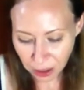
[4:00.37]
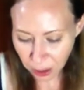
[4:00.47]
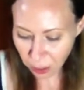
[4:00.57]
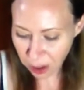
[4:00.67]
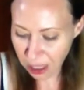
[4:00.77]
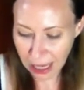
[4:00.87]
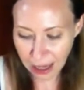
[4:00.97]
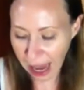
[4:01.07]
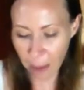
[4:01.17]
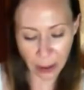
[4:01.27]
new thing
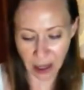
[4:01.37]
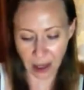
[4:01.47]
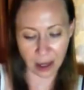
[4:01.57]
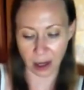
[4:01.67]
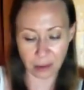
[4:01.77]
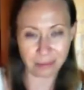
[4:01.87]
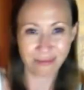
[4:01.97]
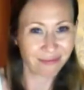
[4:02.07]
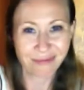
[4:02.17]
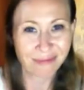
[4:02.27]
happening here.
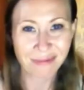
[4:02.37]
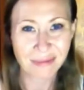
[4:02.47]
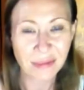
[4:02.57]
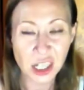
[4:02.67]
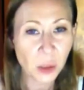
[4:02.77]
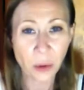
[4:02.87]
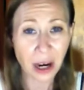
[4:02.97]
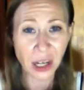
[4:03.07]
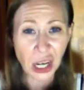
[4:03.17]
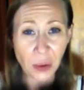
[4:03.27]
There's a
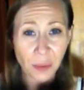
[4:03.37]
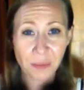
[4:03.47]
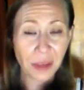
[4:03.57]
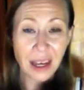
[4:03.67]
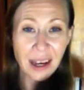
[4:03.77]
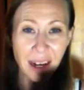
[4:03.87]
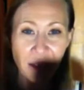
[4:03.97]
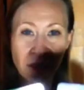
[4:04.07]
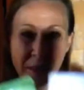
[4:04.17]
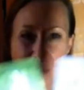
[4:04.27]
brand new.
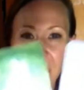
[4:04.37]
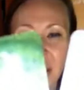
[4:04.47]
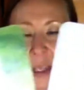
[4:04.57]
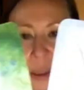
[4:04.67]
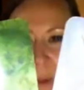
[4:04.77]
This